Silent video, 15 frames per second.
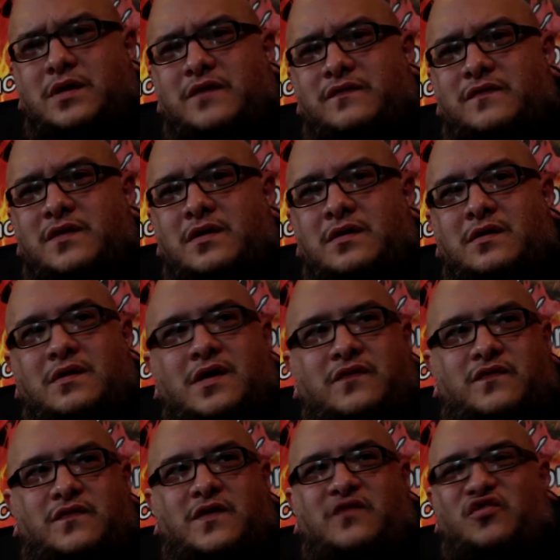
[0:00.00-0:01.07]
If
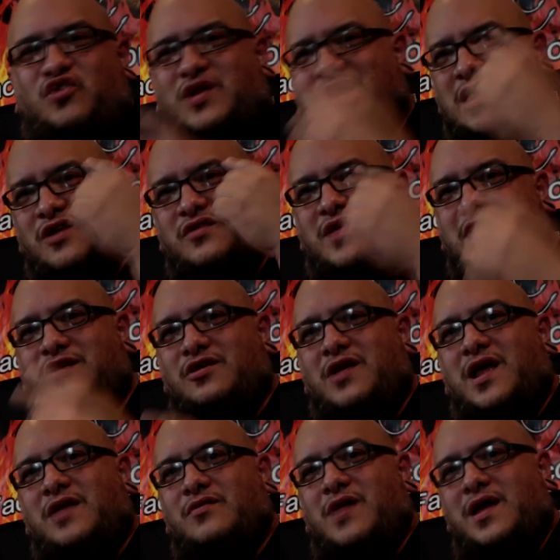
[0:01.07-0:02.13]
you can hear that in your
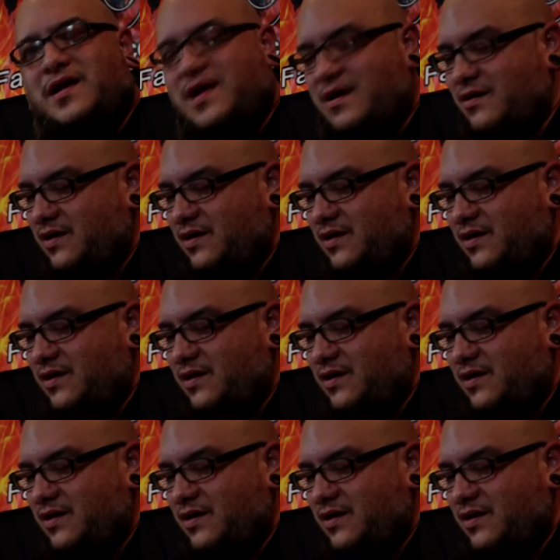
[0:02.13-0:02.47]
head right now,